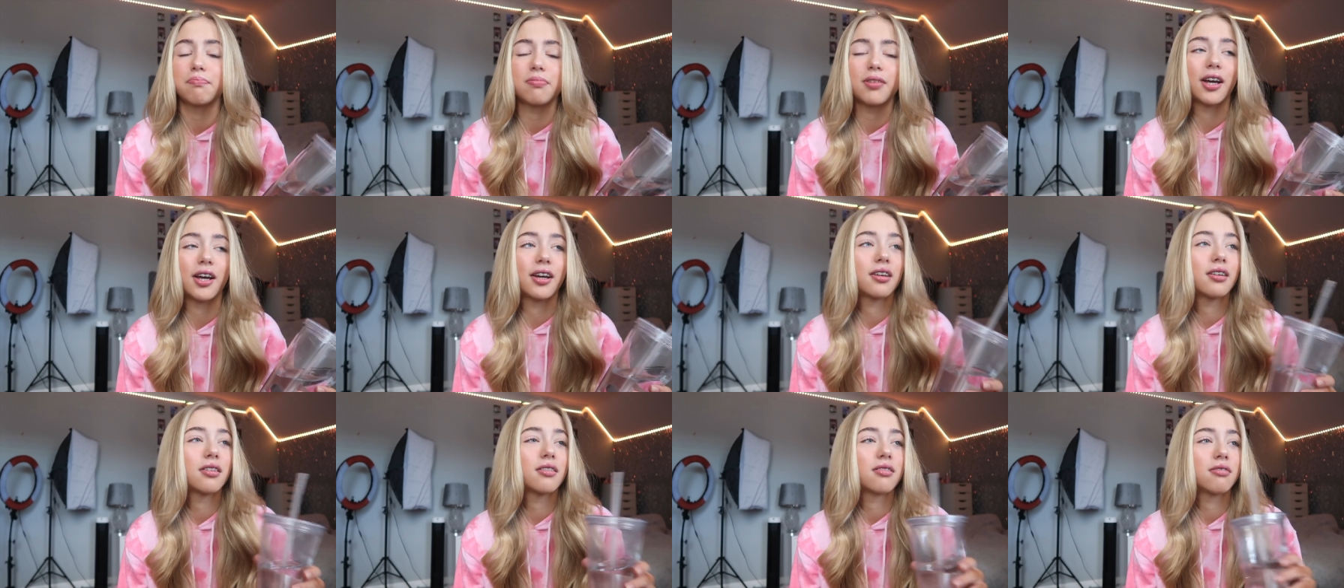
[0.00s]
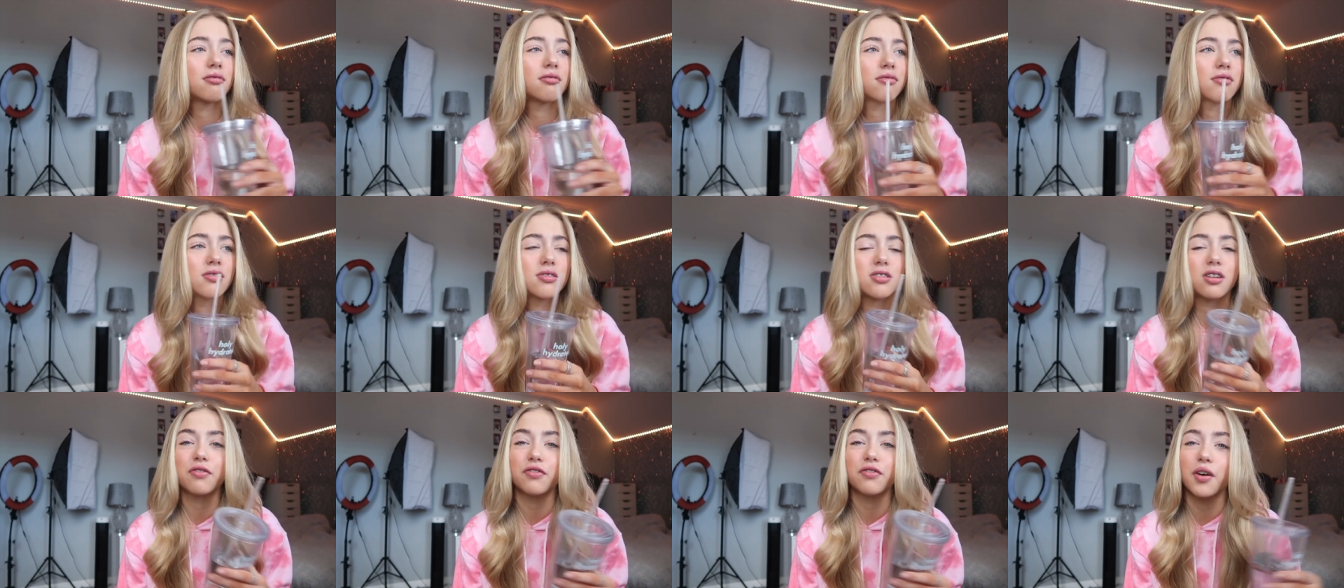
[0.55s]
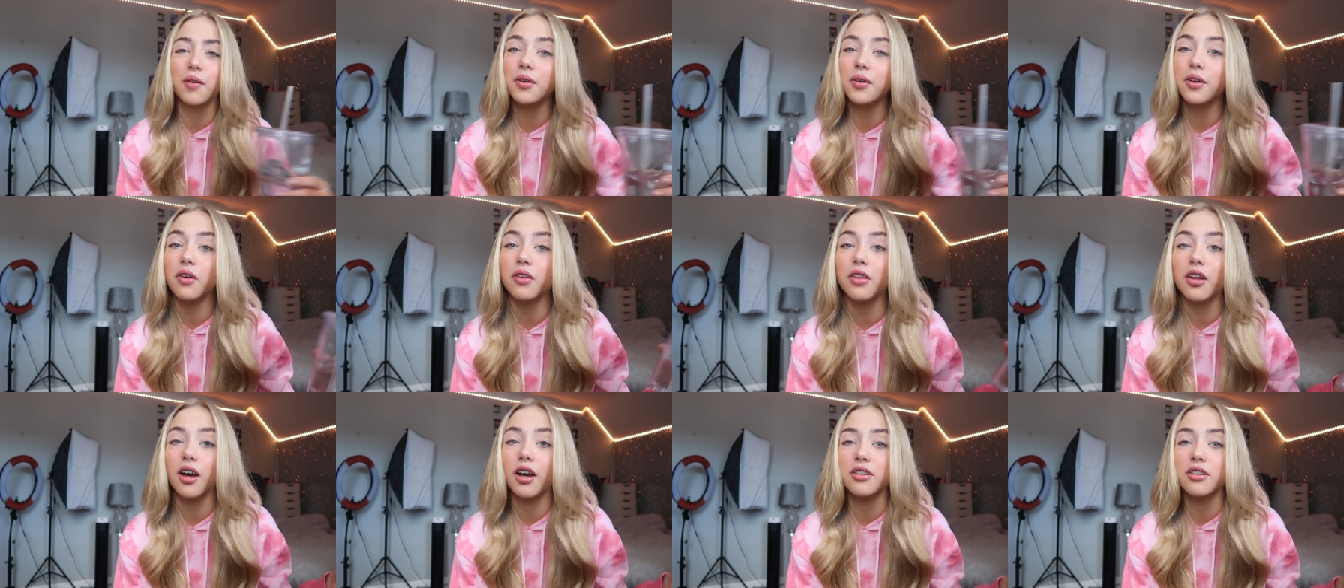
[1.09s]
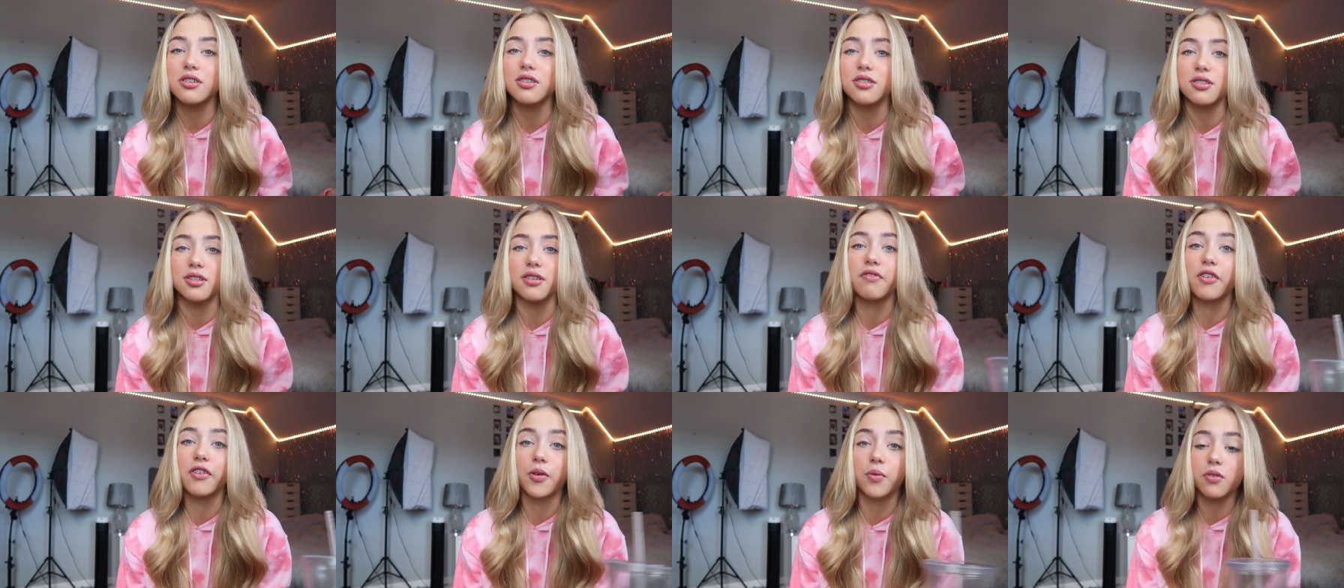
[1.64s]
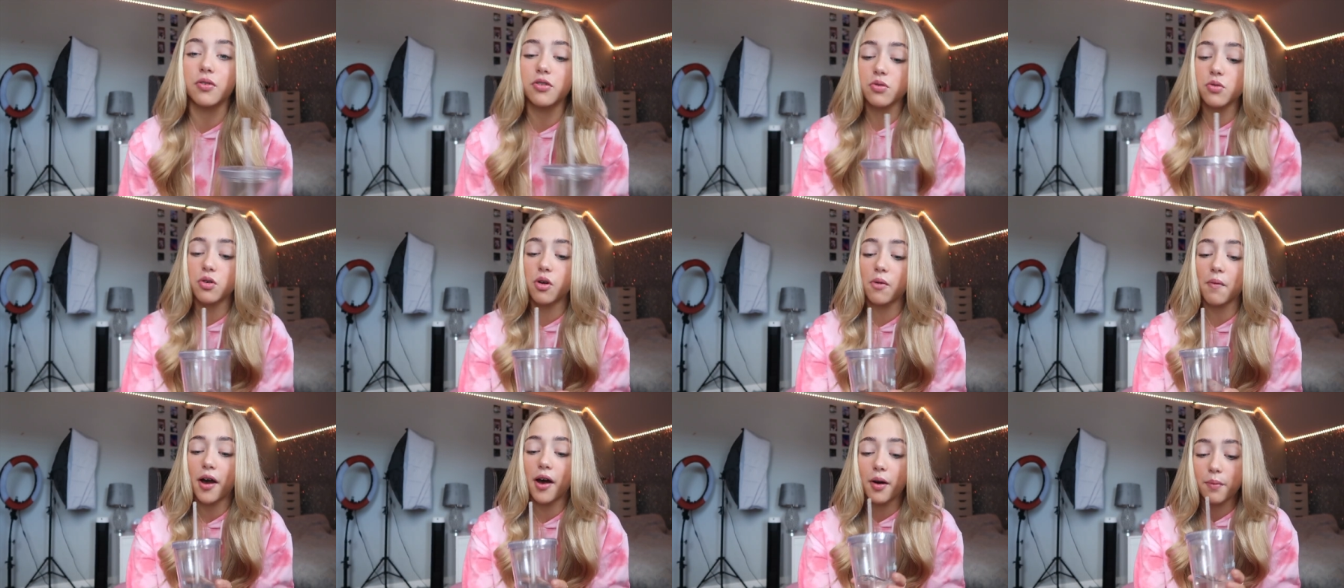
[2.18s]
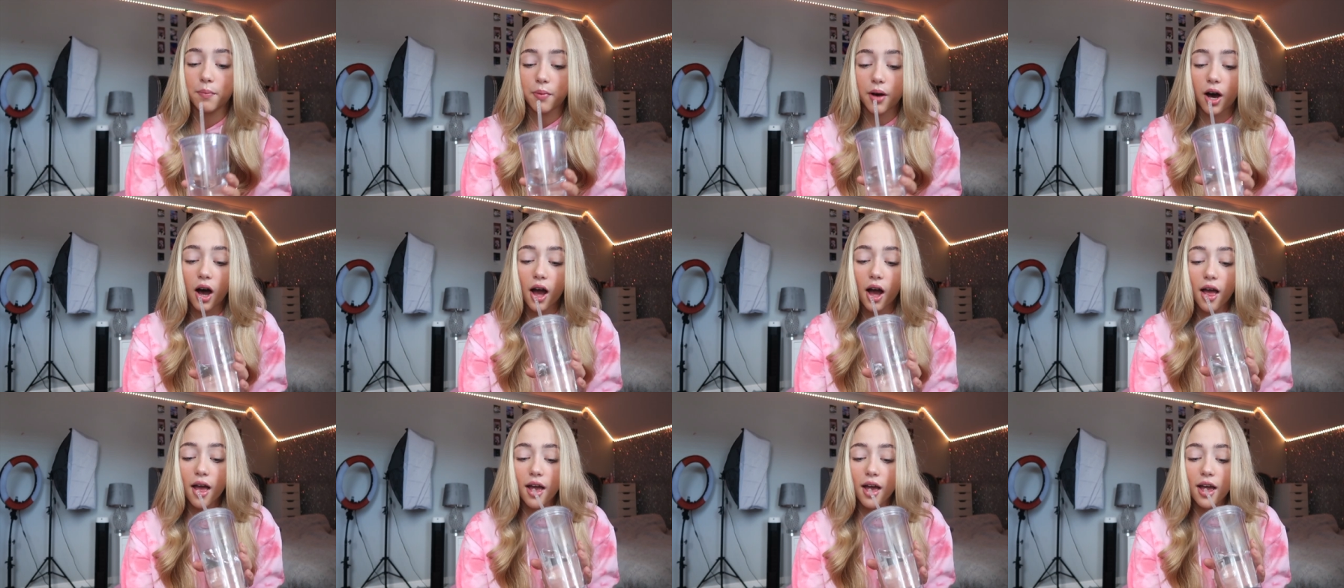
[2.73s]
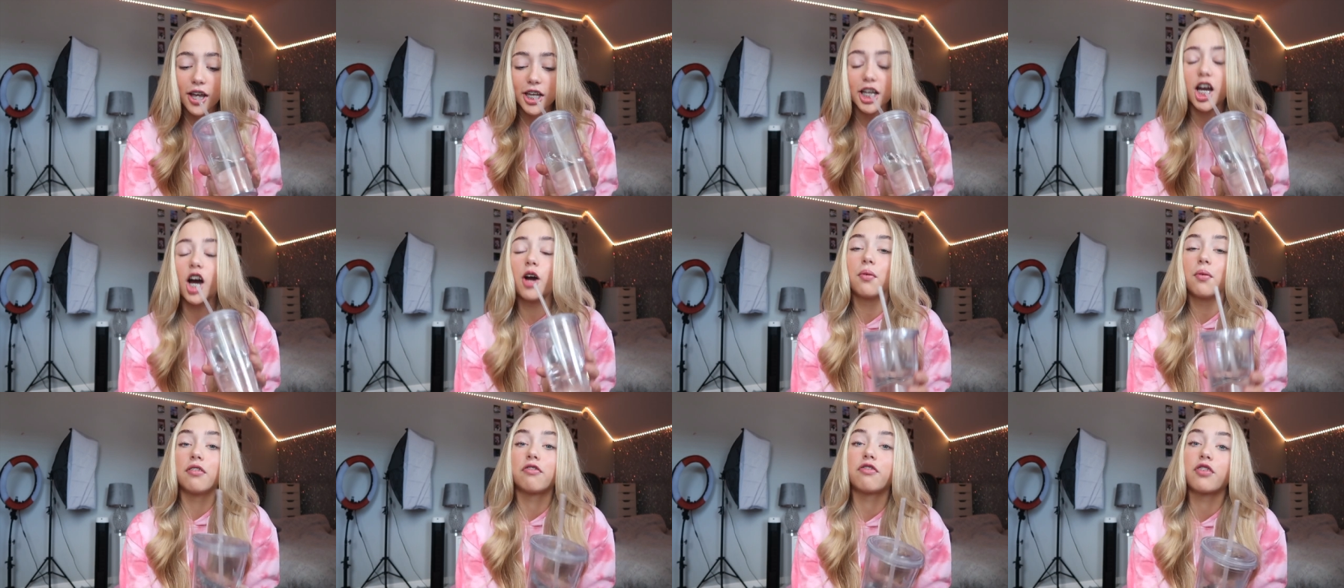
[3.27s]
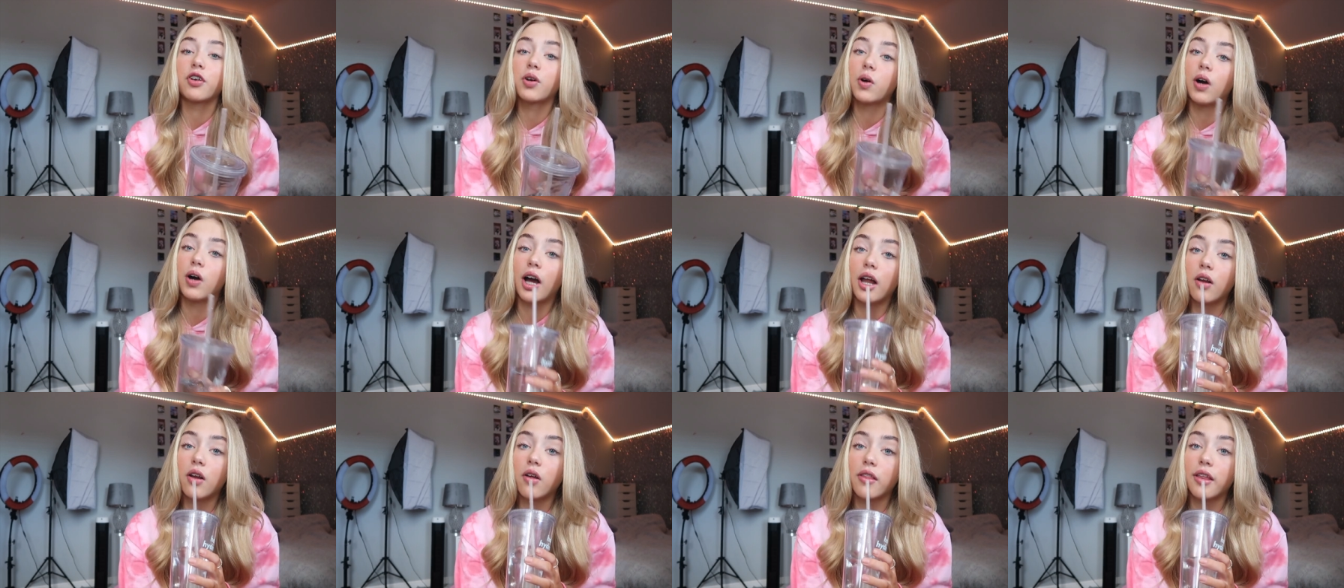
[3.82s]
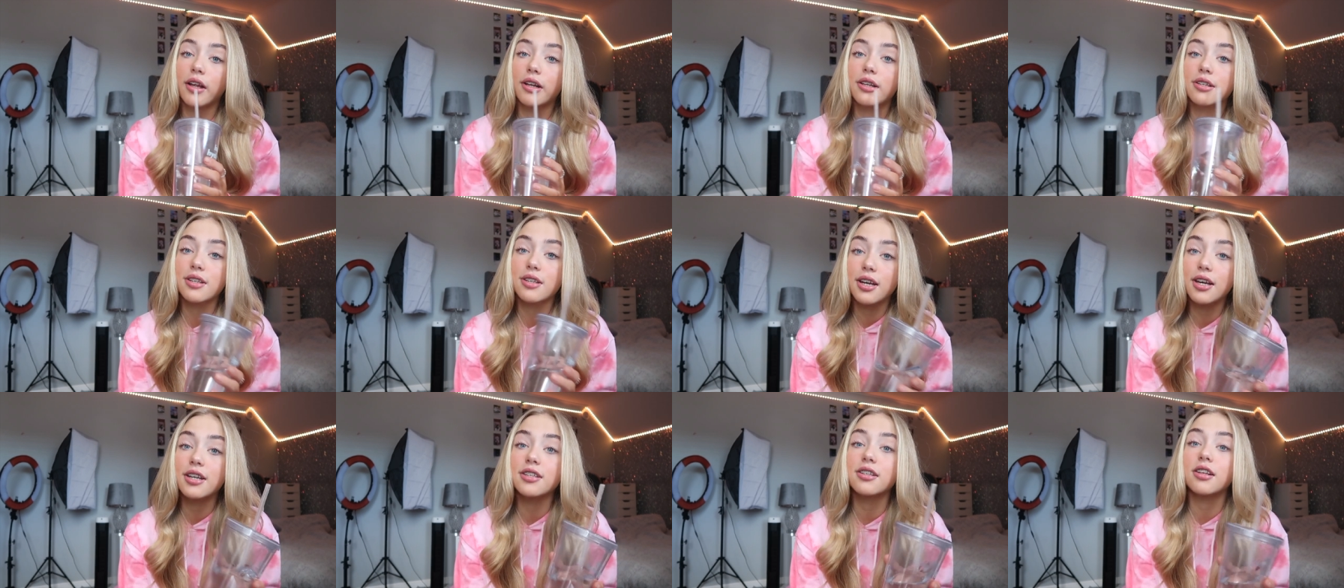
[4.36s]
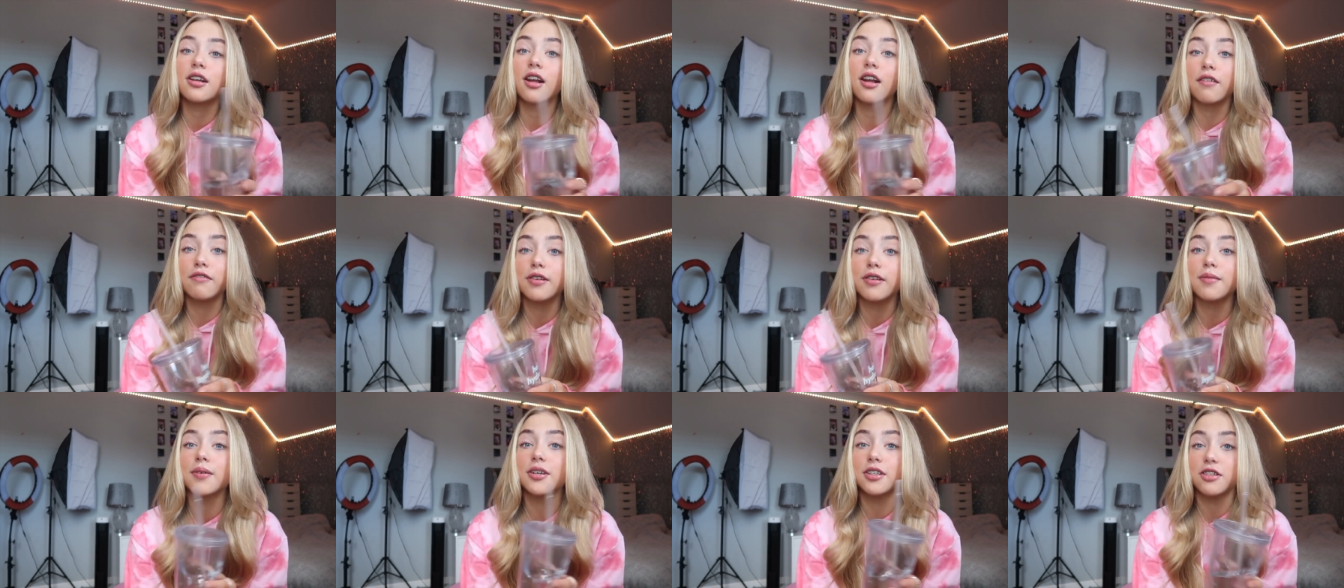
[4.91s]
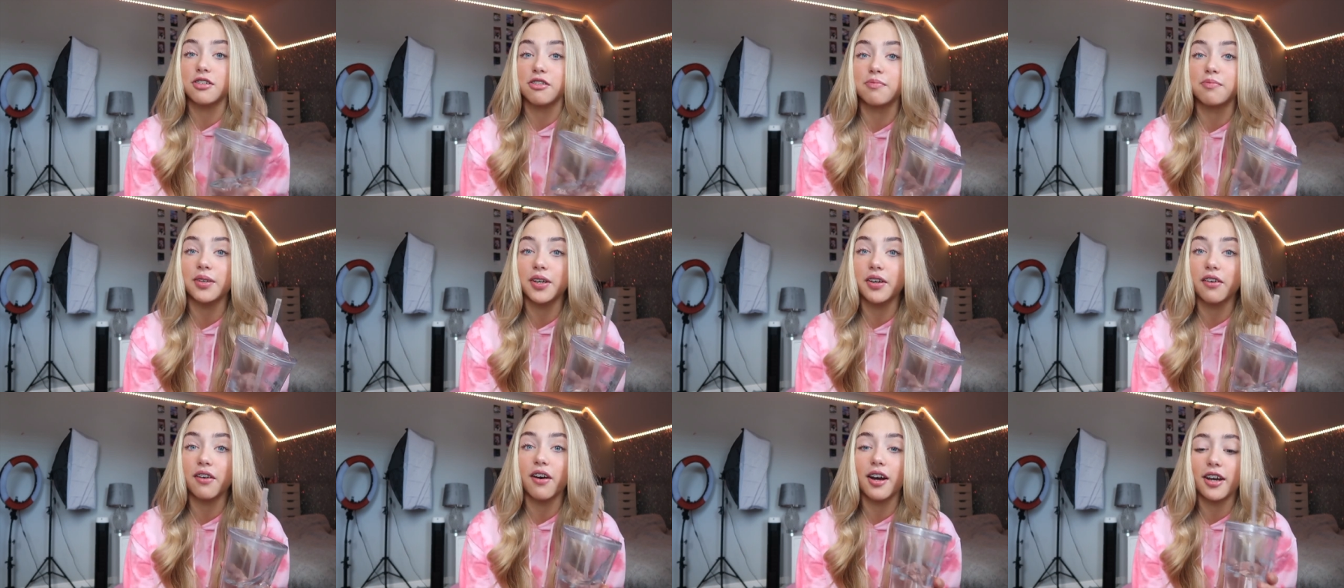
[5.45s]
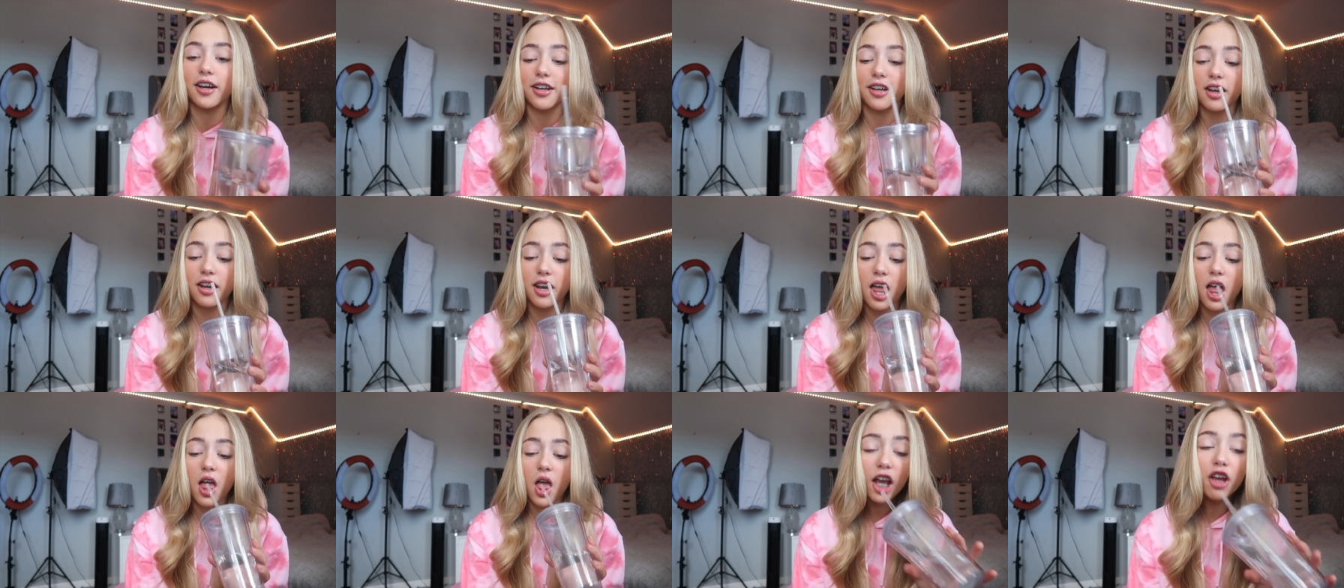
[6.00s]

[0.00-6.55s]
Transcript: like stuff going on that I just didn't really want to talk about, but yeah, I went through quite a lot then. So here's a lovely picture of me crying.